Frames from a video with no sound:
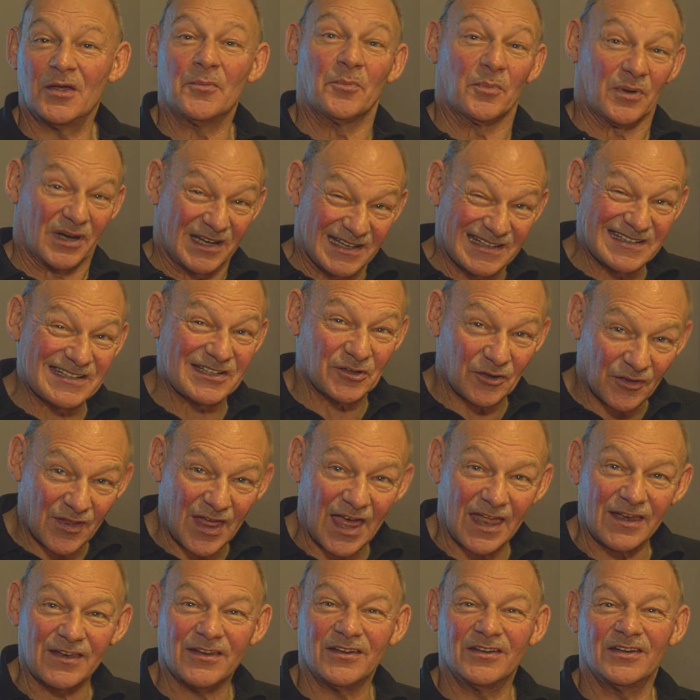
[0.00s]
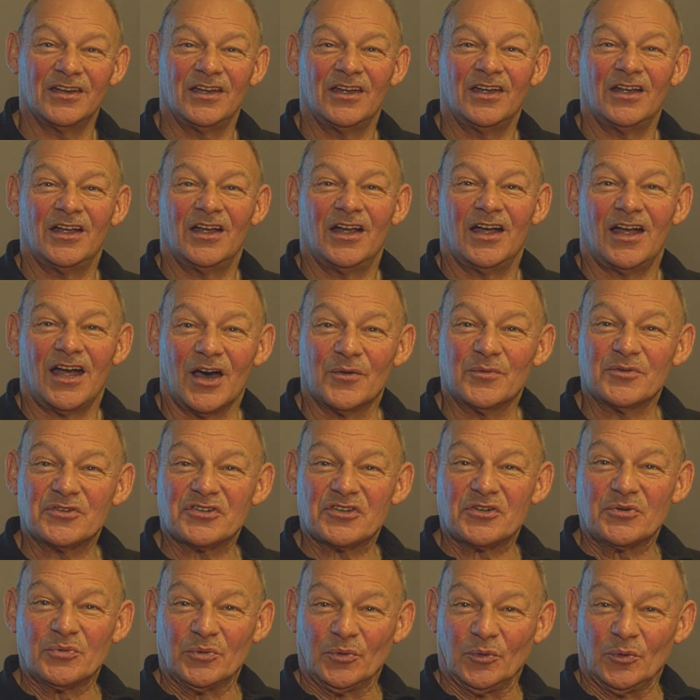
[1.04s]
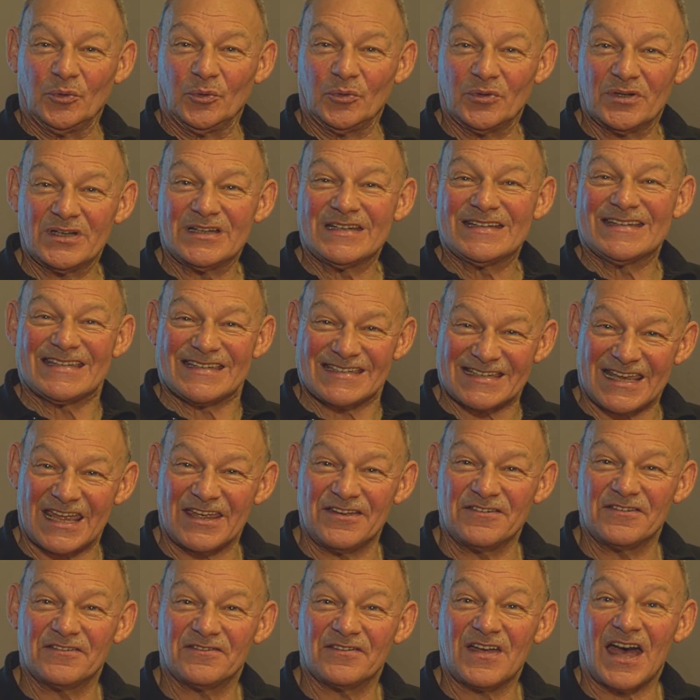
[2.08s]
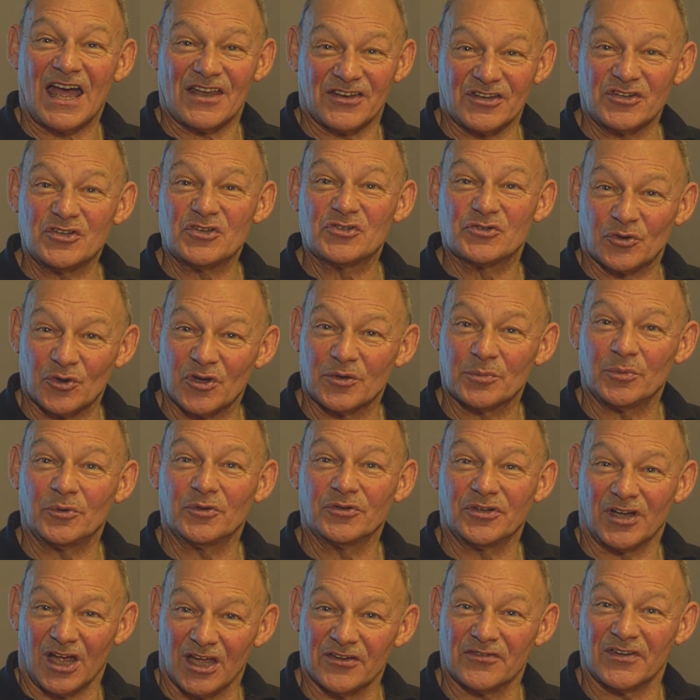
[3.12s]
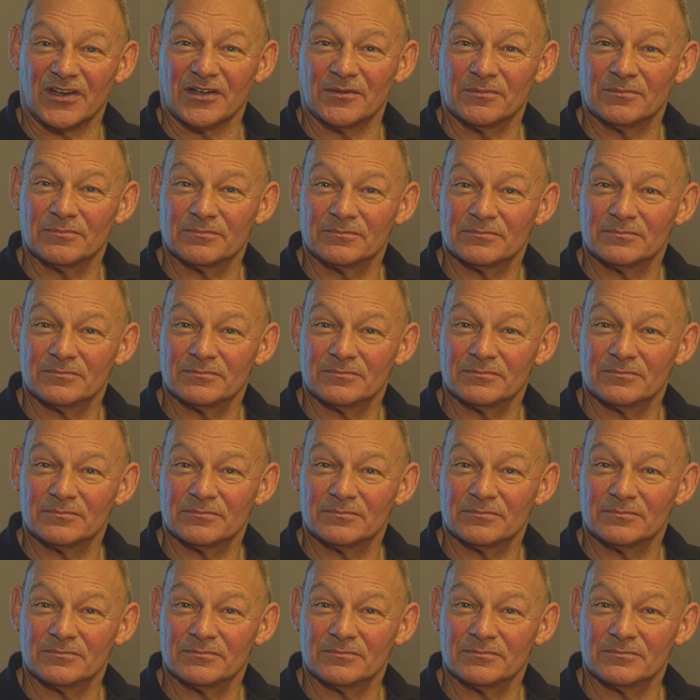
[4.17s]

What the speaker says: But until then, I wish you all safe and enjoyable diving.